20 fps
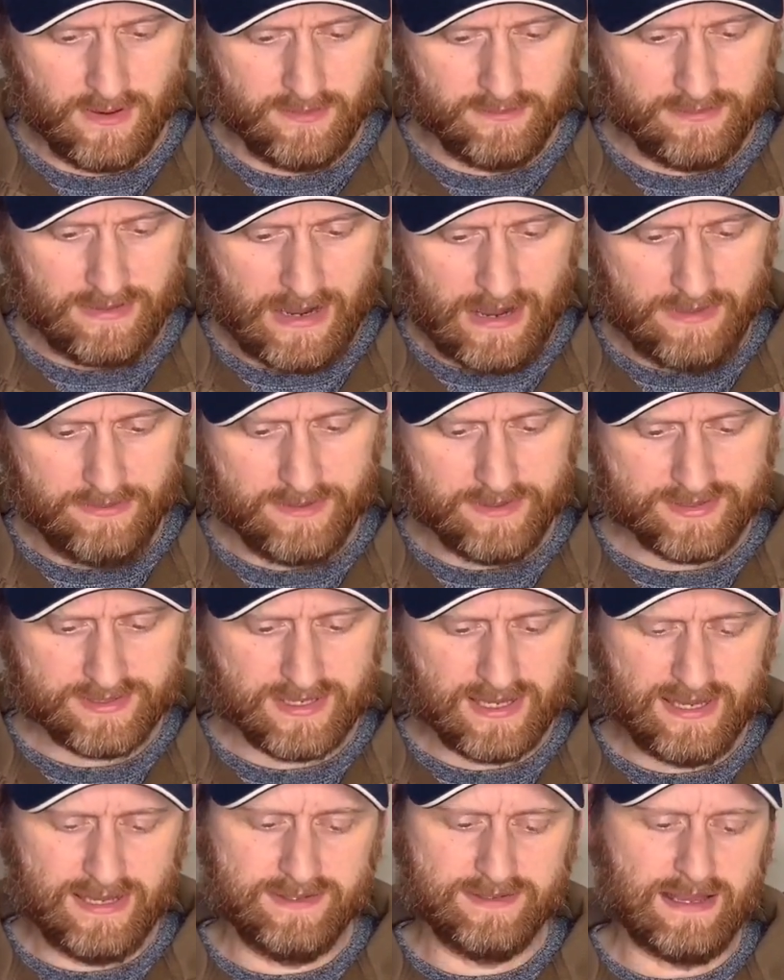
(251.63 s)
Now this
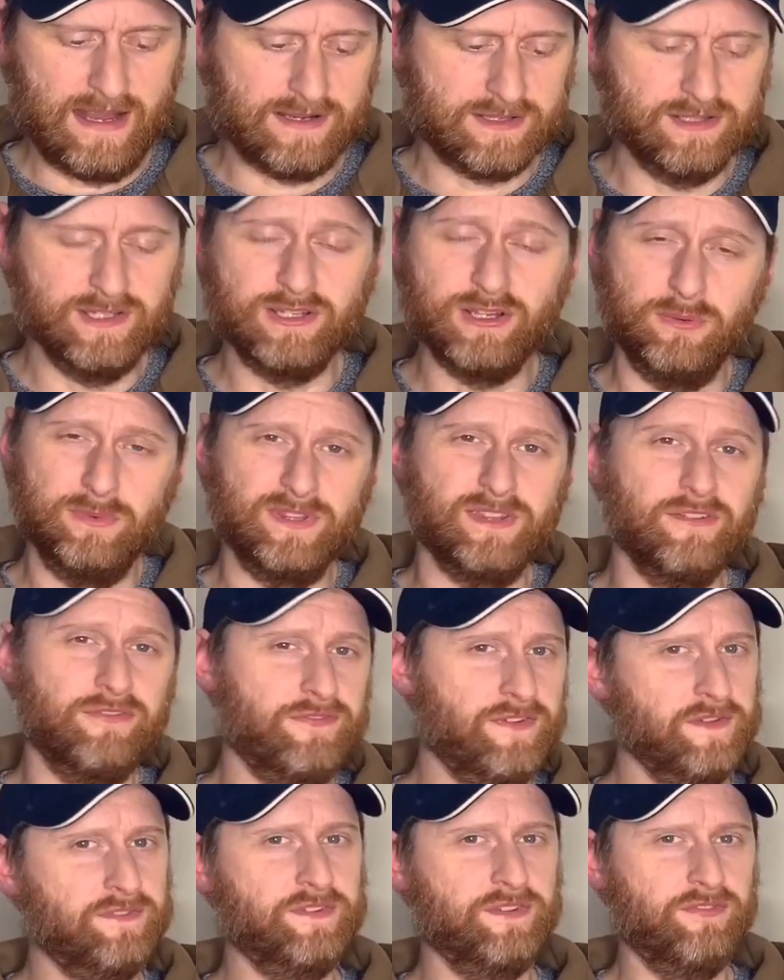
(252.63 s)
is actually coming to
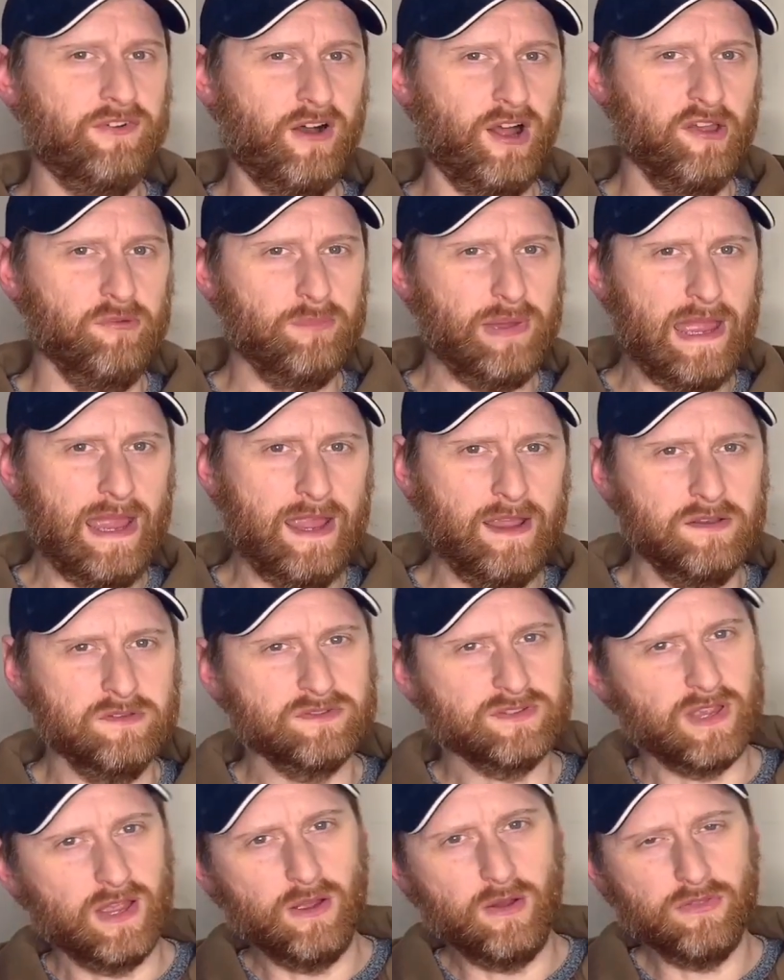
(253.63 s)
£55,
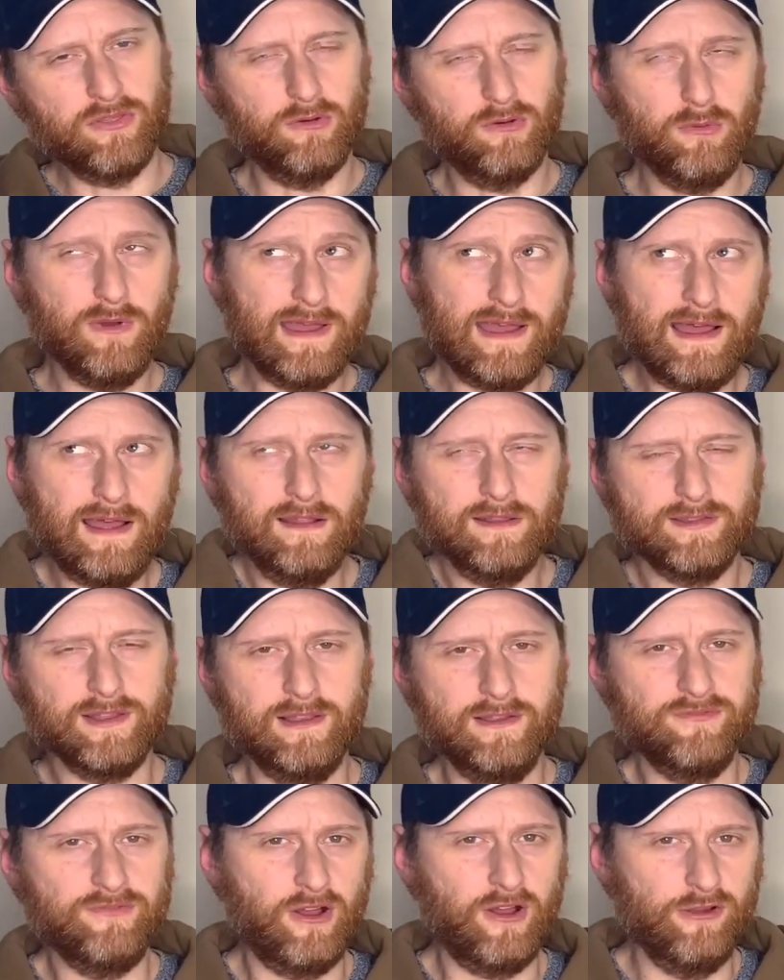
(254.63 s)
so I thought, well, it's
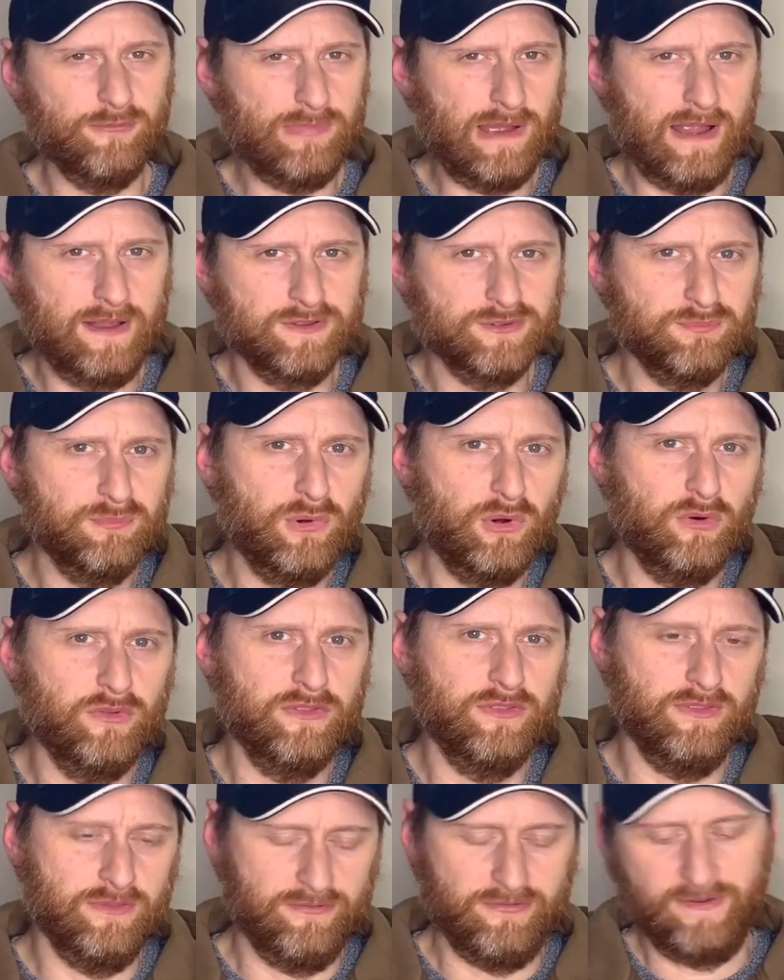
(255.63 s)
only £5 more
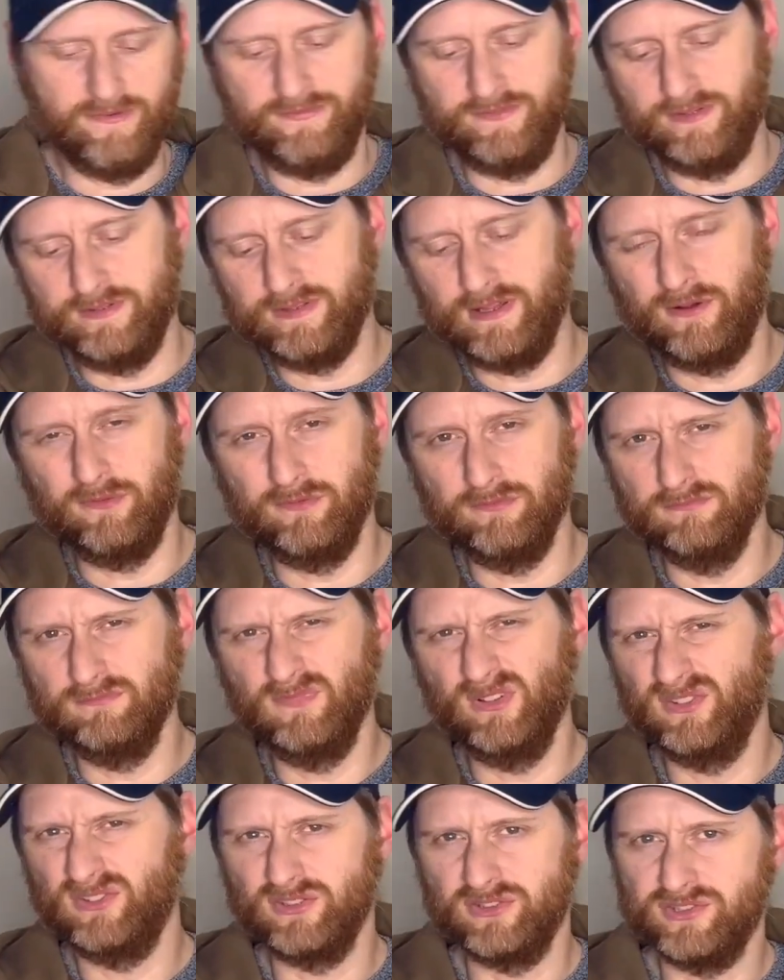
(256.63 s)
than the 50, so
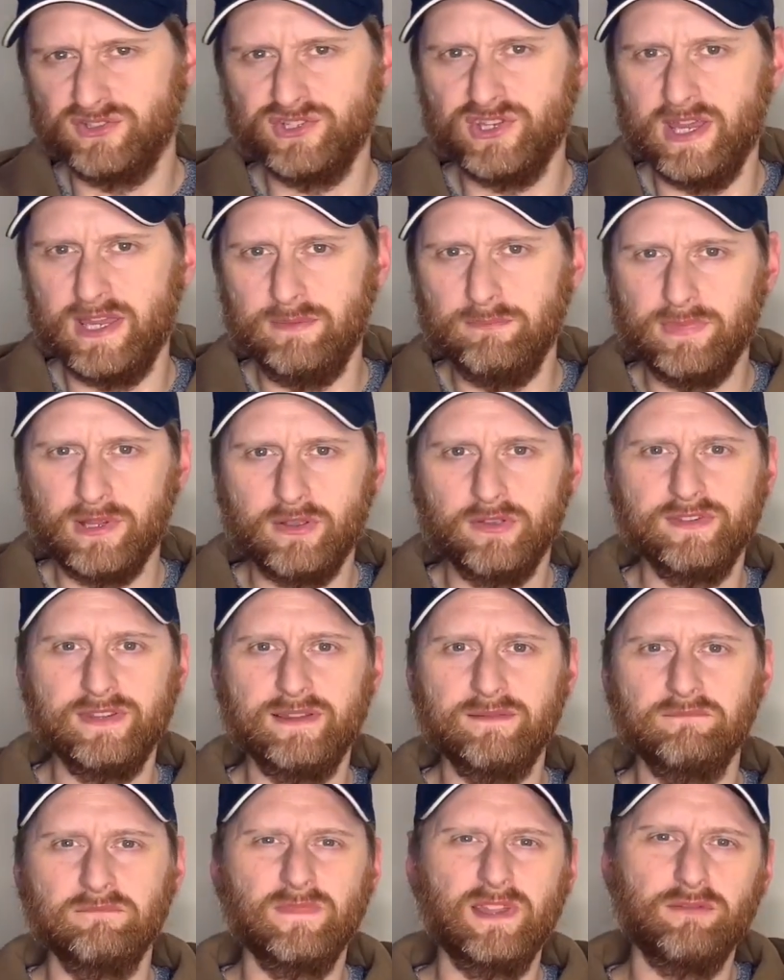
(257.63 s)
we'll just cheat because it
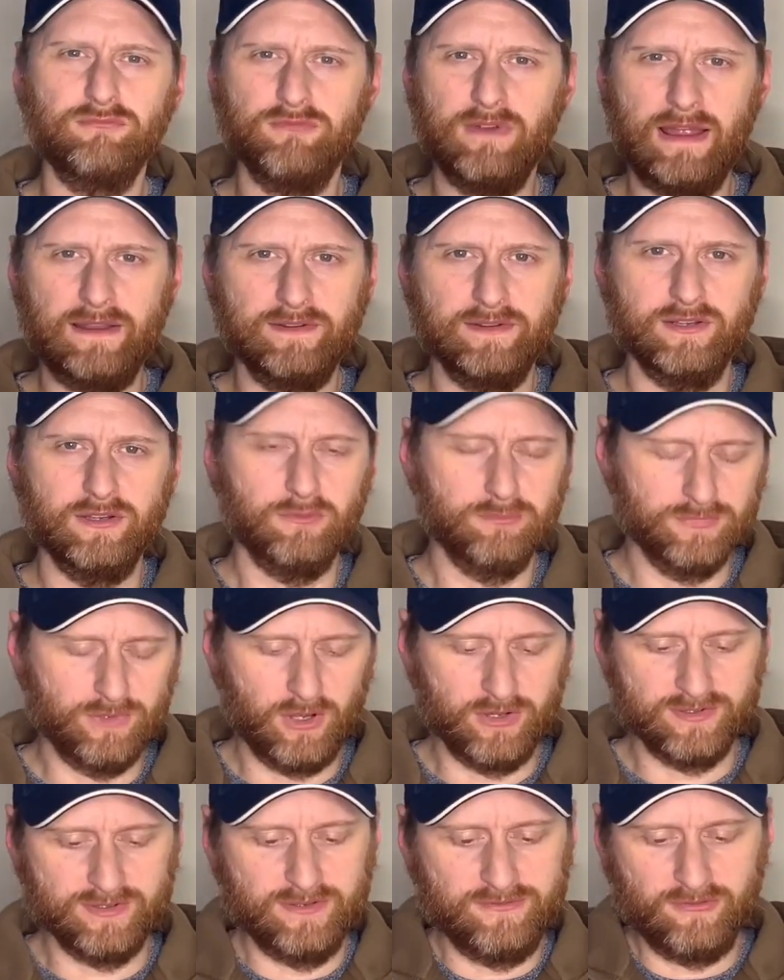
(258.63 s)
rounded up
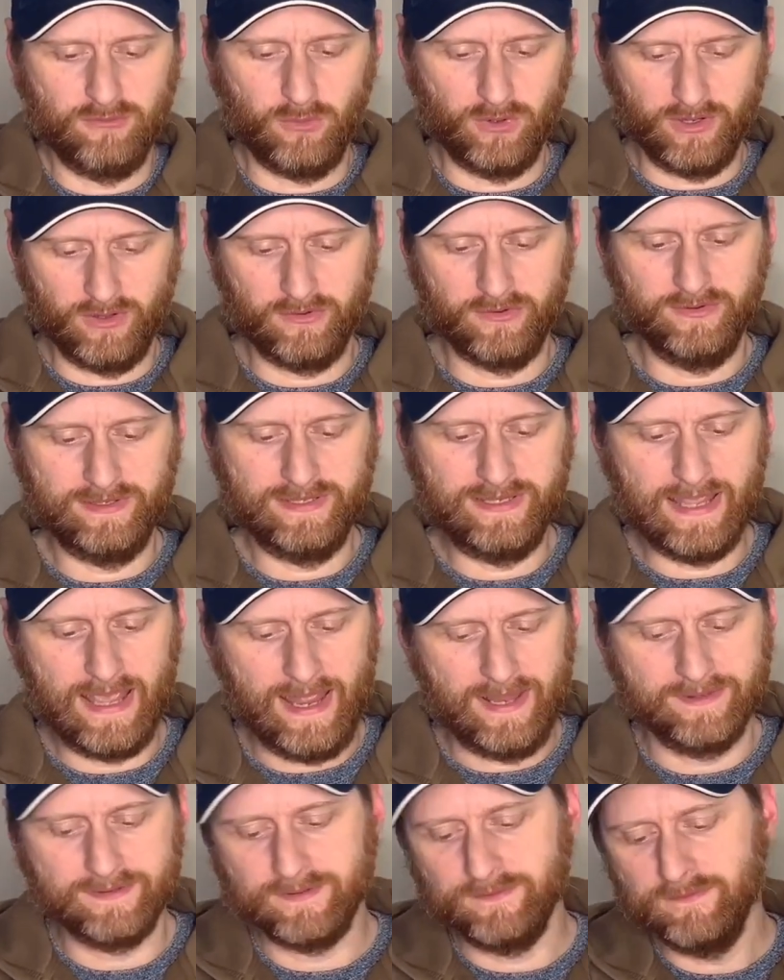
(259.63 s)
nicely for what I could
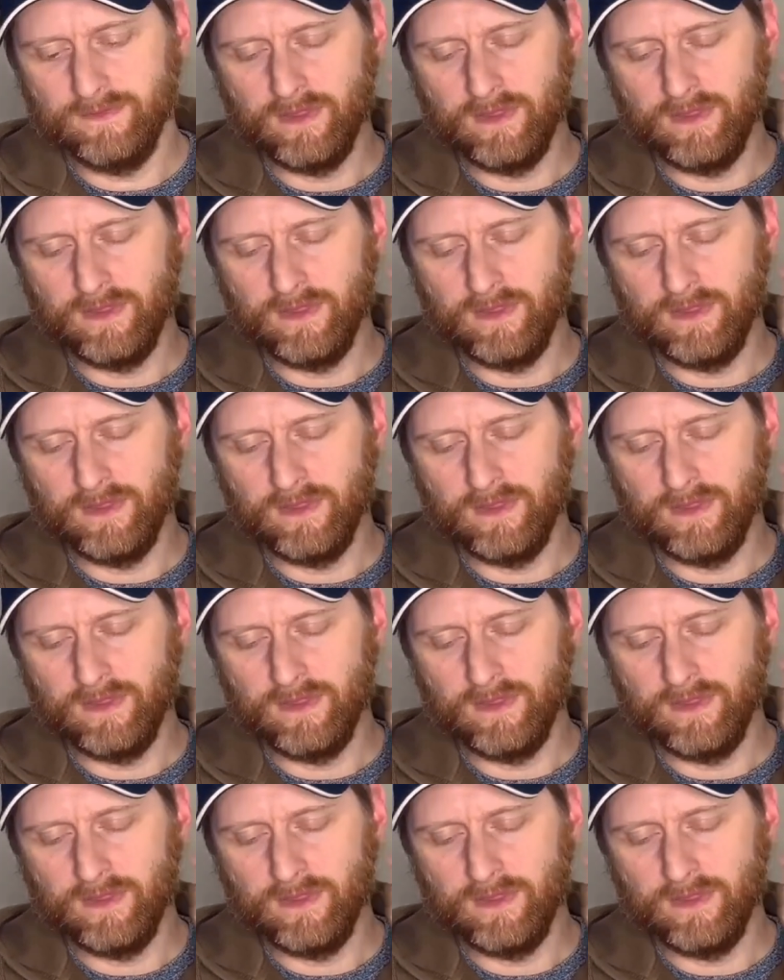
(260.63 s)
get.